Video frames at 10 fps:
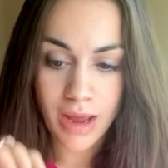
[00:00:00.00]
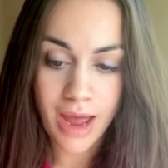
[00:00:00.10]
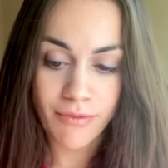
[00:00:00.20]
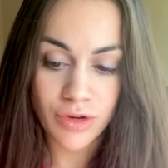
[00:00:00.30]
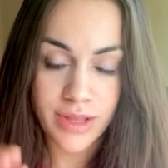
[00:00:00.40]

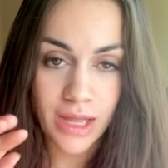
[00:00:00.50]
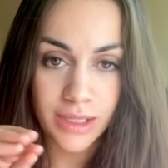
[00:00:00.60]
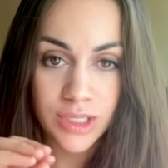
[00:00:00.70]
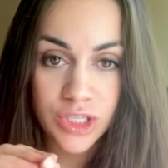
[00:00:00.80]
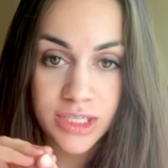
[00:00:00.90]
After that,
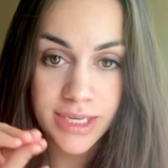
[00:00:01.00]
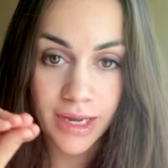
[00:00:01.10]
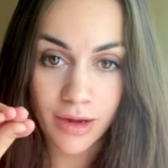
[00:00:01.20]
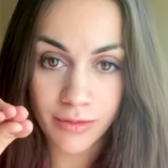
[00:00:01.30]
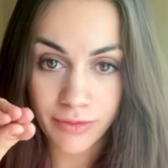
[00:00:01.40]
let's just
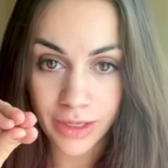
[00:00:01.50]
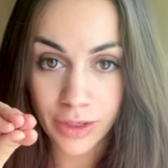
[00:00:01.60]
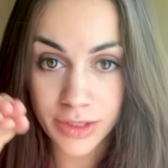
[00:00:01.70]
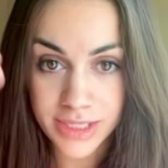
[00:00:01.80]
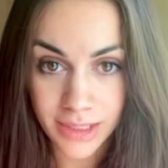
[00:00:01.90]
take our
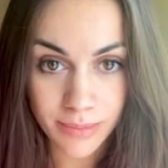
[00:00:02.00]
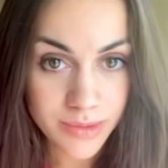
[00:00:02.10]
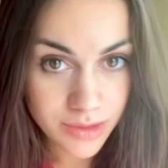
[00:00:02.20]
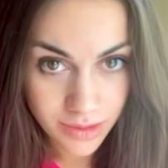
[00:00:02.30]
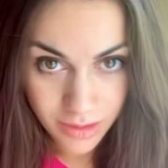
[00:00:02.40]
fingertips